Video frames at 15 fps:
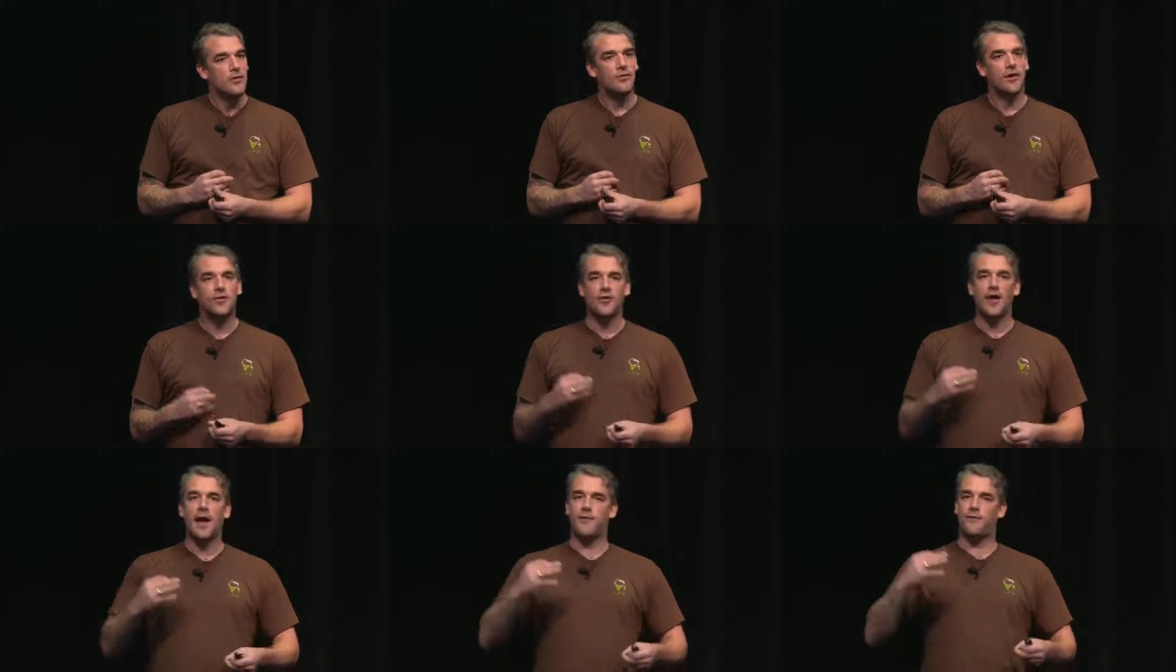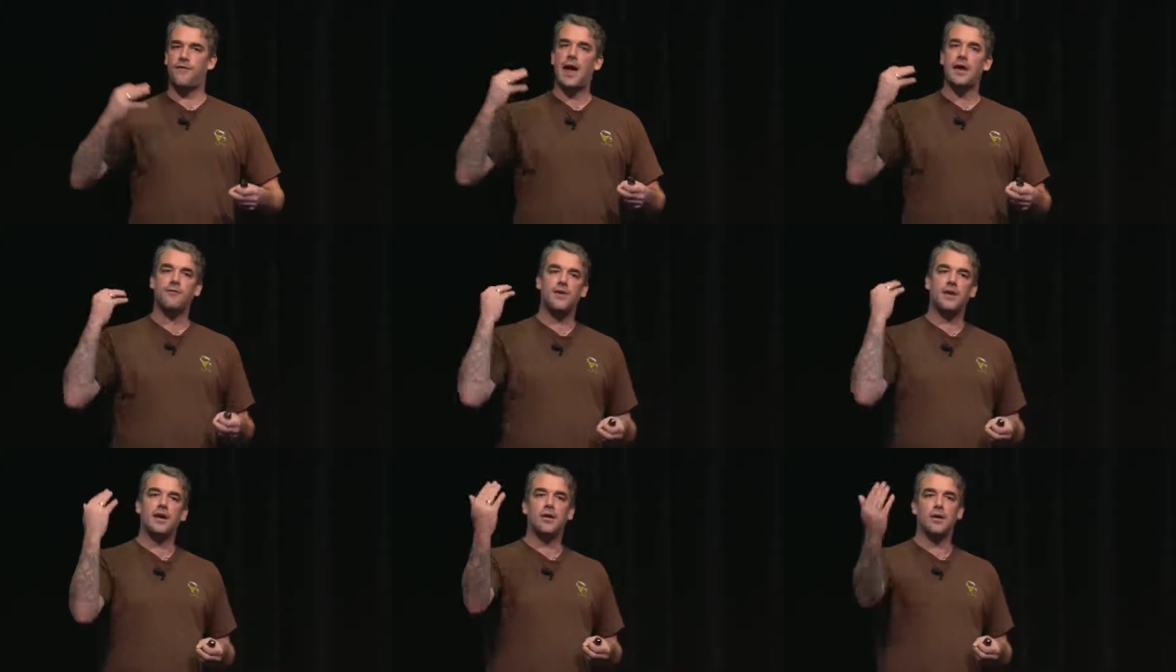So let's say I
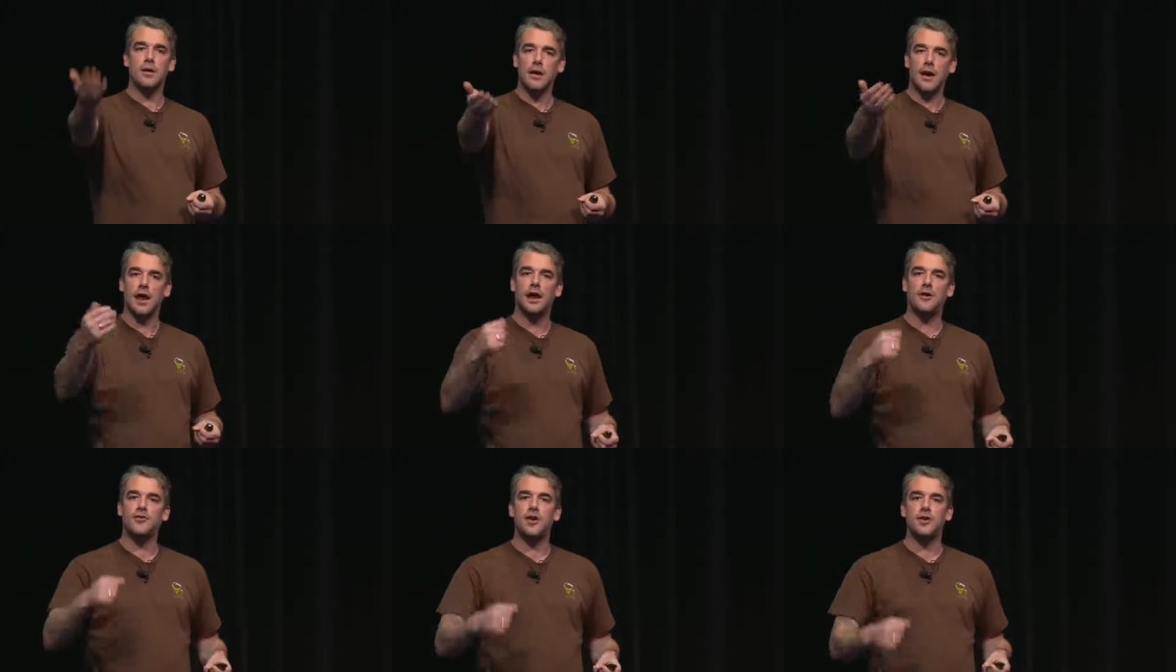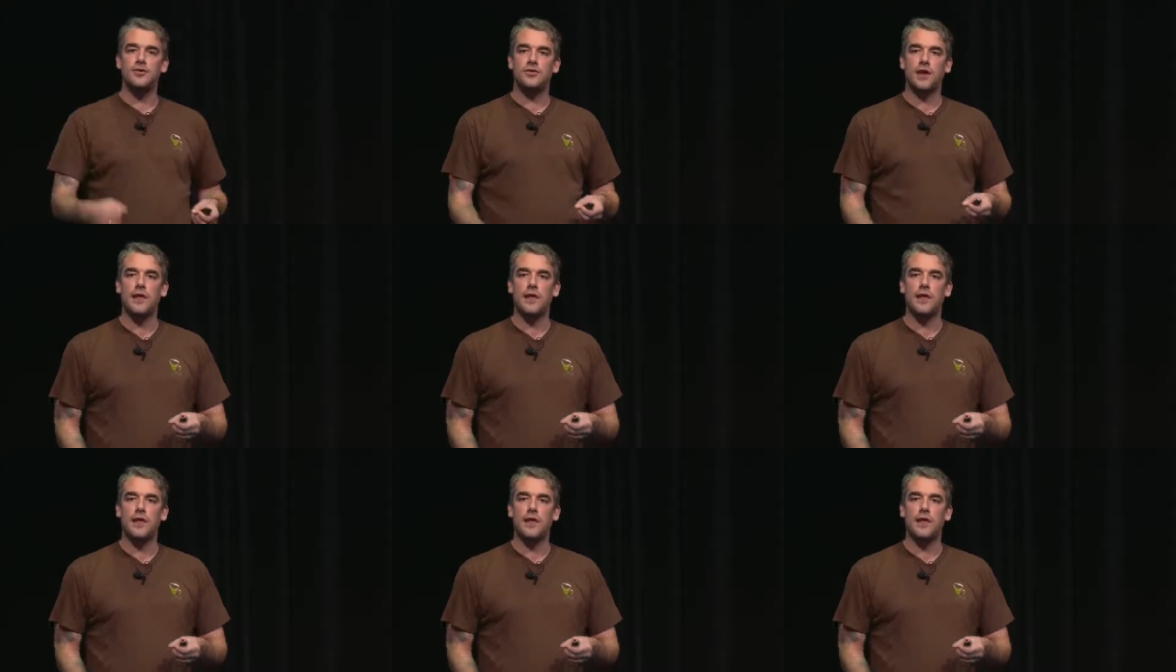fat finger and I send you